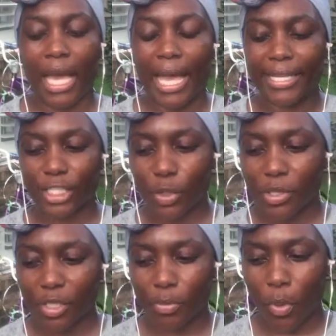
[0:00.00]
And so
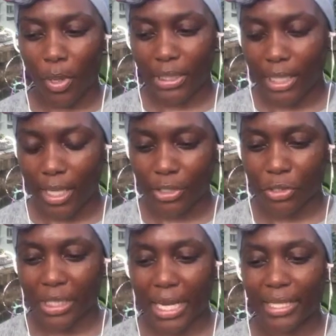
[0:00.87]
it's important to
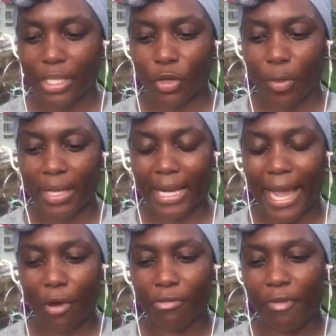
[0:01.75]
understand that no matter
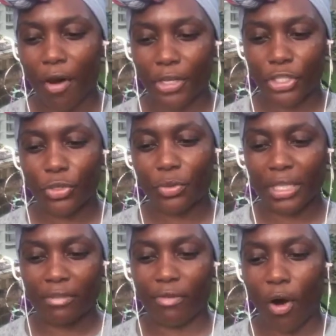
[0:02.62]
how far you
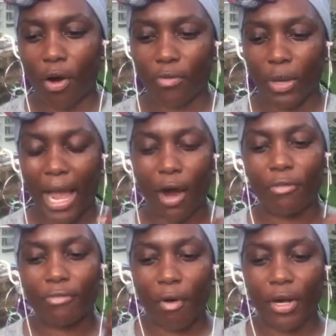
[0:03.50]
evolve or
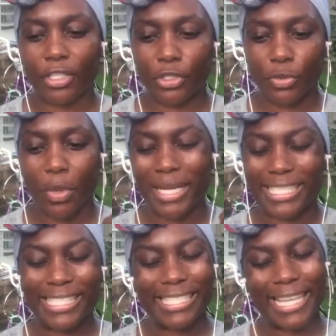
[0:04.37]
how far you
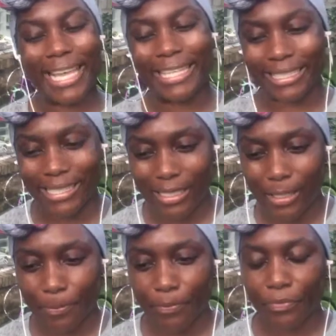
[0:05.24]
ascend,
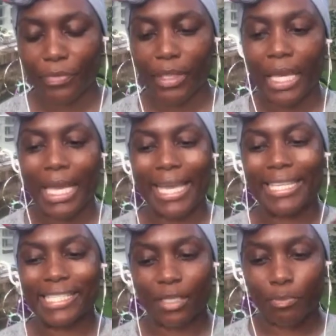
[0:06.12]

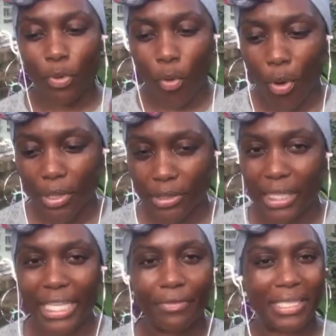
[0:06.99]
it is important,
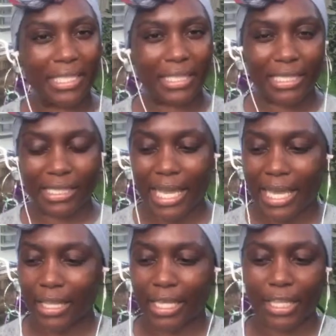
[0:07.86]
even to this
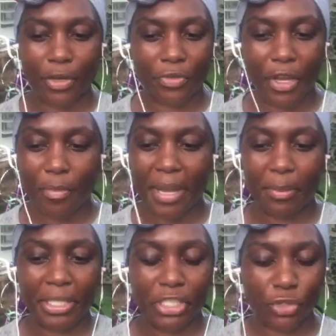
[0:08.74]
day, like there may
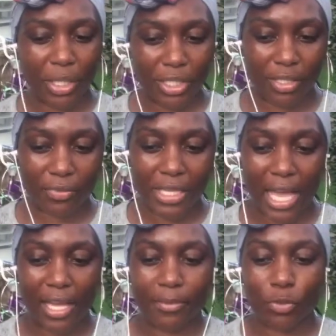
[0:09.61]
be stretches of
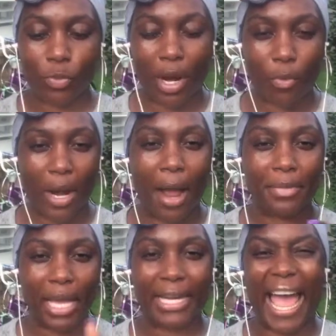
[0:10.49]
times where
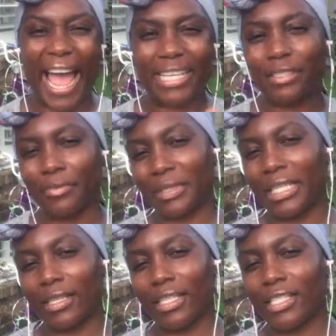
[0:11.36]
I'm not
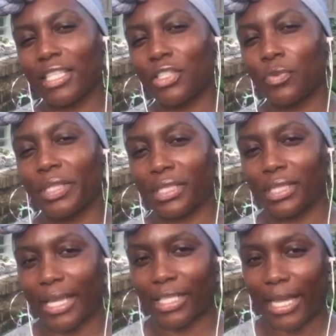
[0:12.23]
actively continuing to
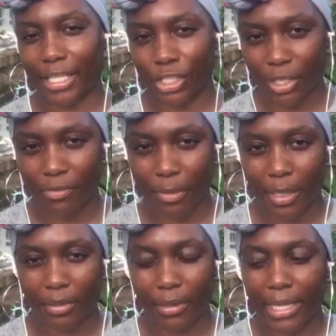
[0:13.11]
take Tai Chi from
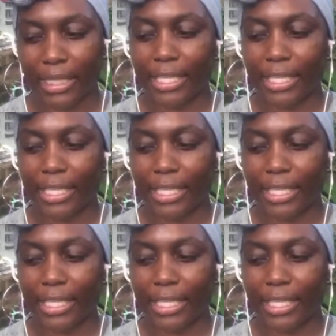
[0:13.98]
her, right?